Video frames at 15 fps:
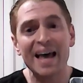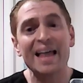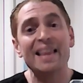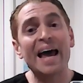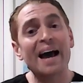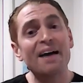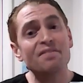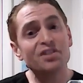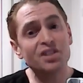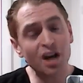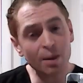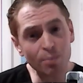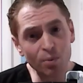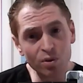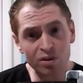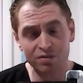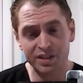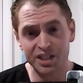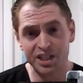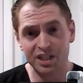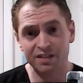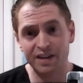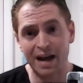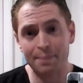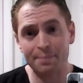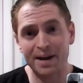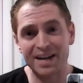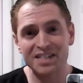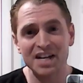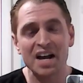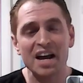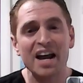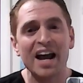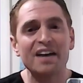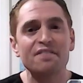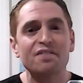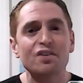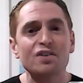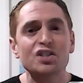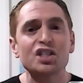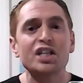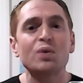they have double the risk of MS, and virtually